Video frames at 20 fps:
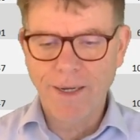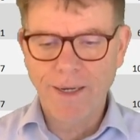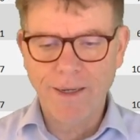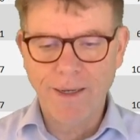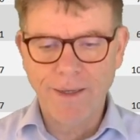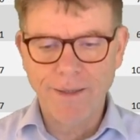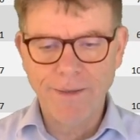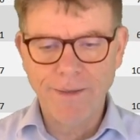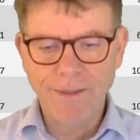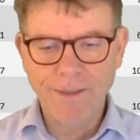
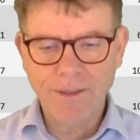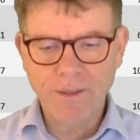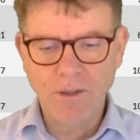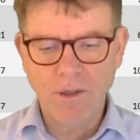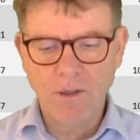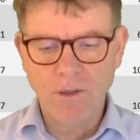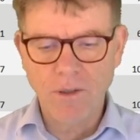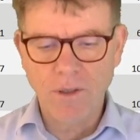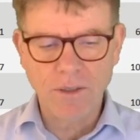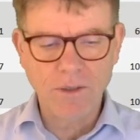and this
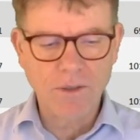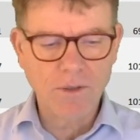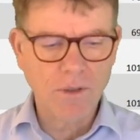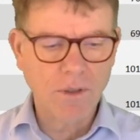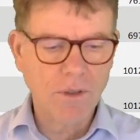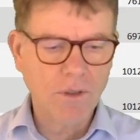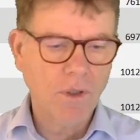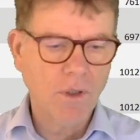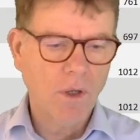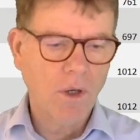color and so
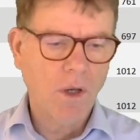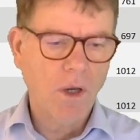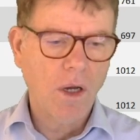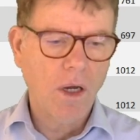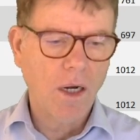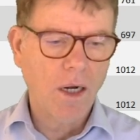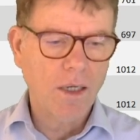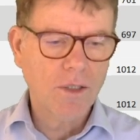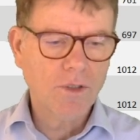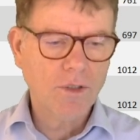on,
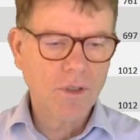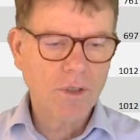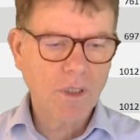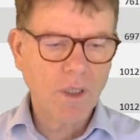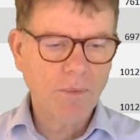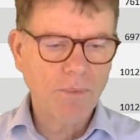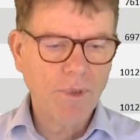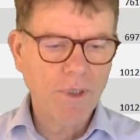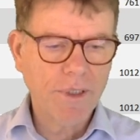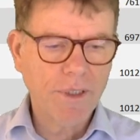I just
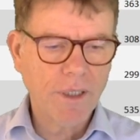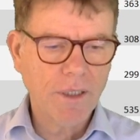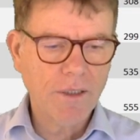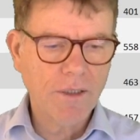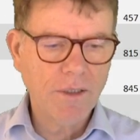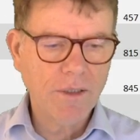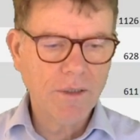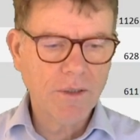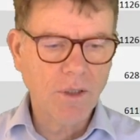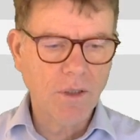replicate
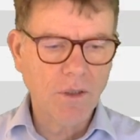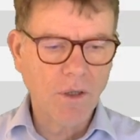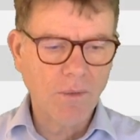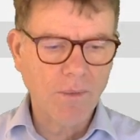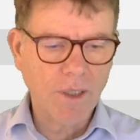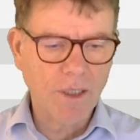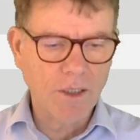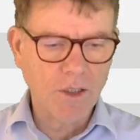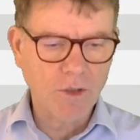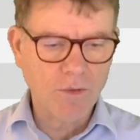this color
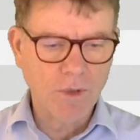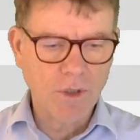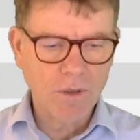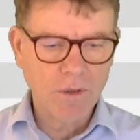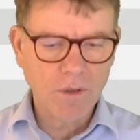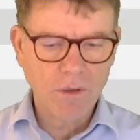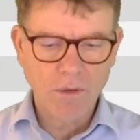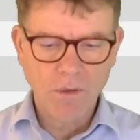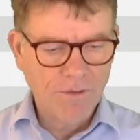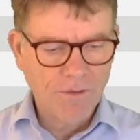
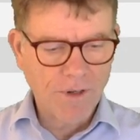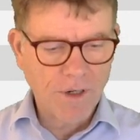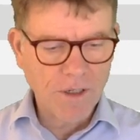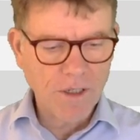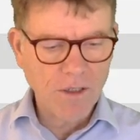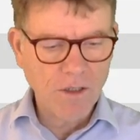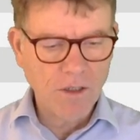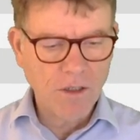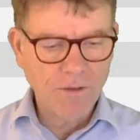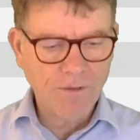management far
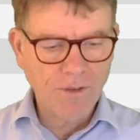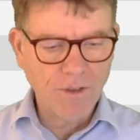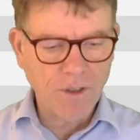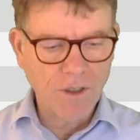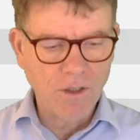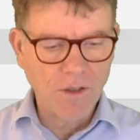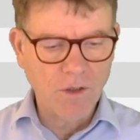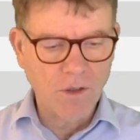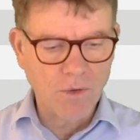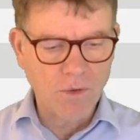enough
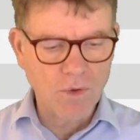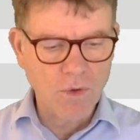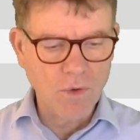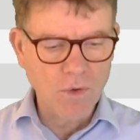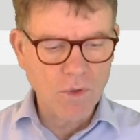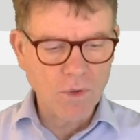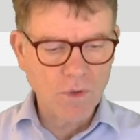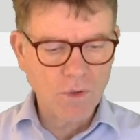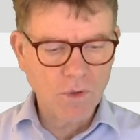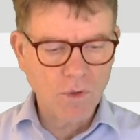in the
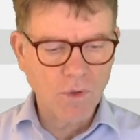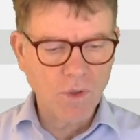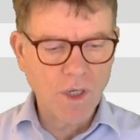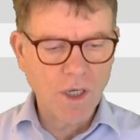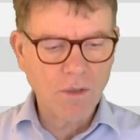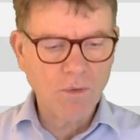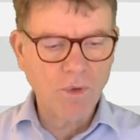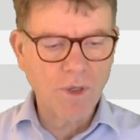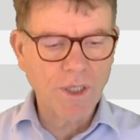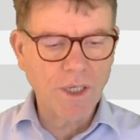rows so
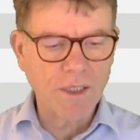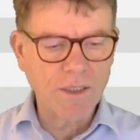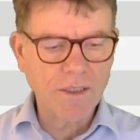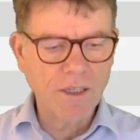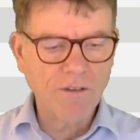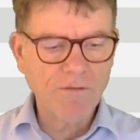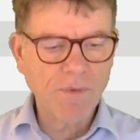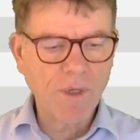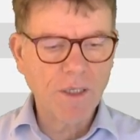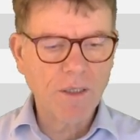that when I
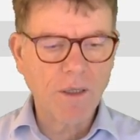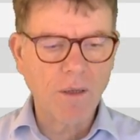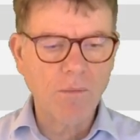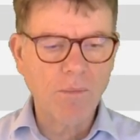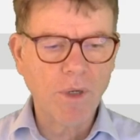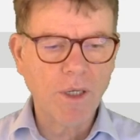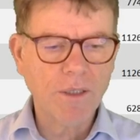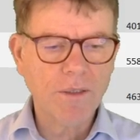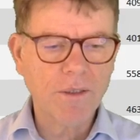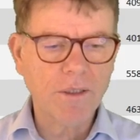save my
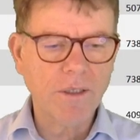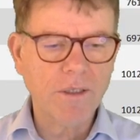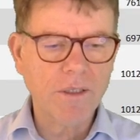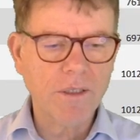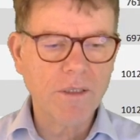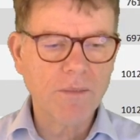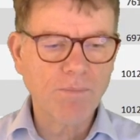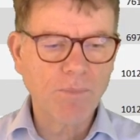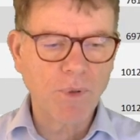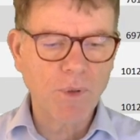template, it
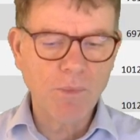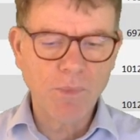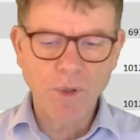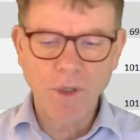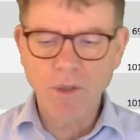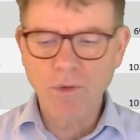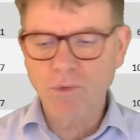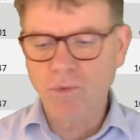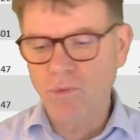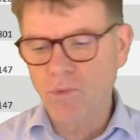is
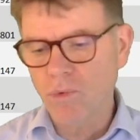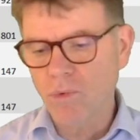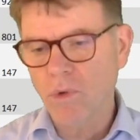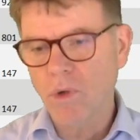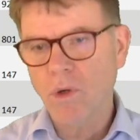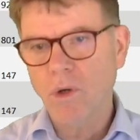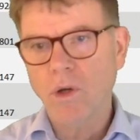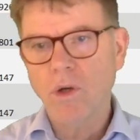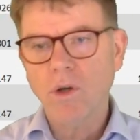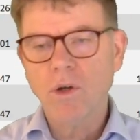prepared to
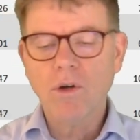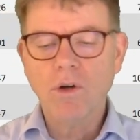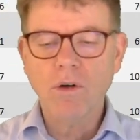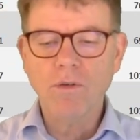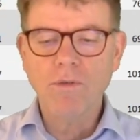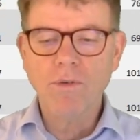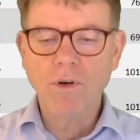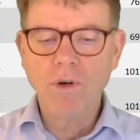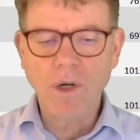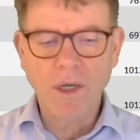
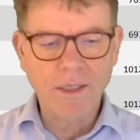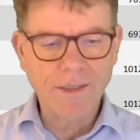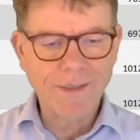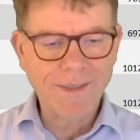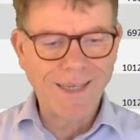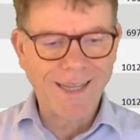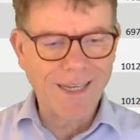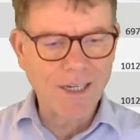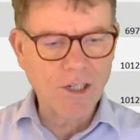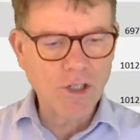cover a
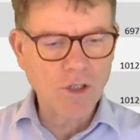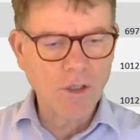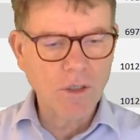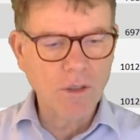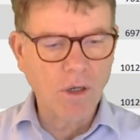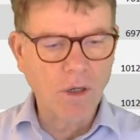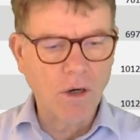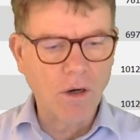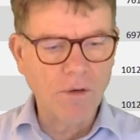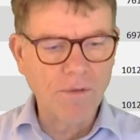
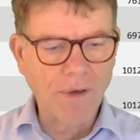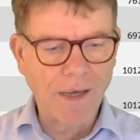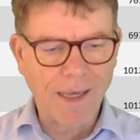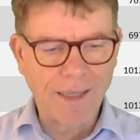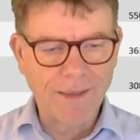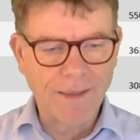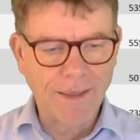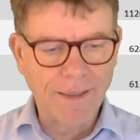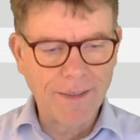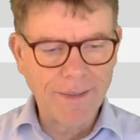selection of
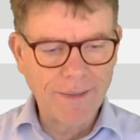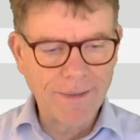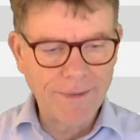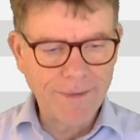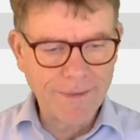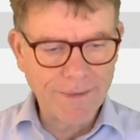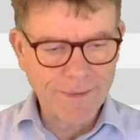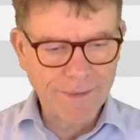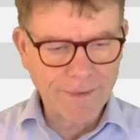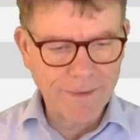at
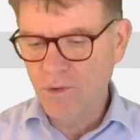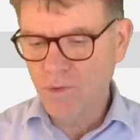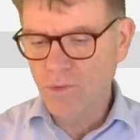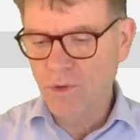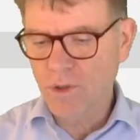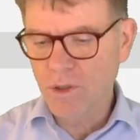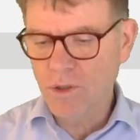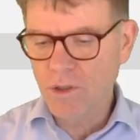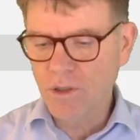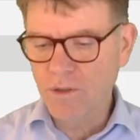least
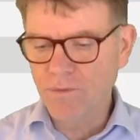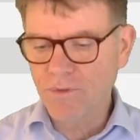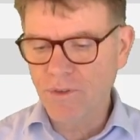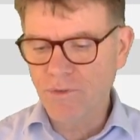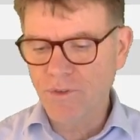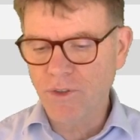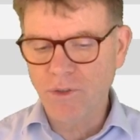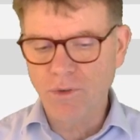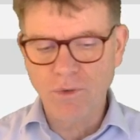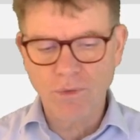
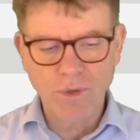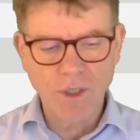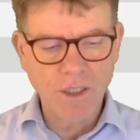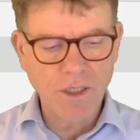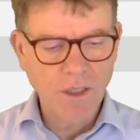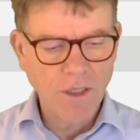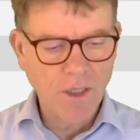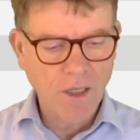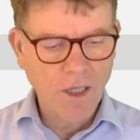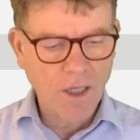253
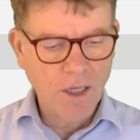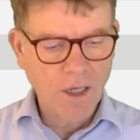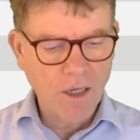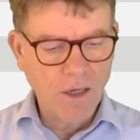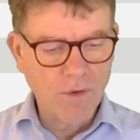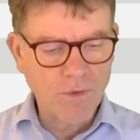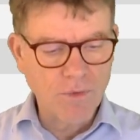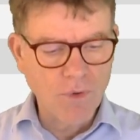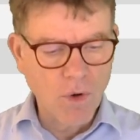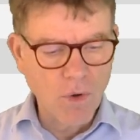
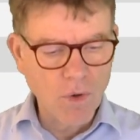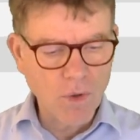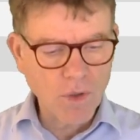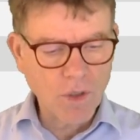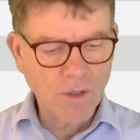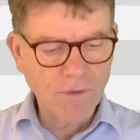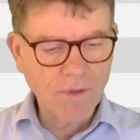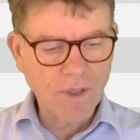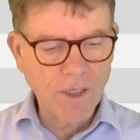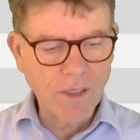rows
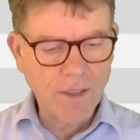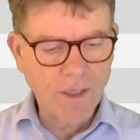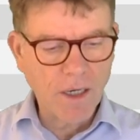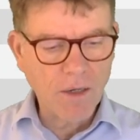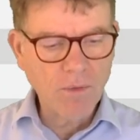of data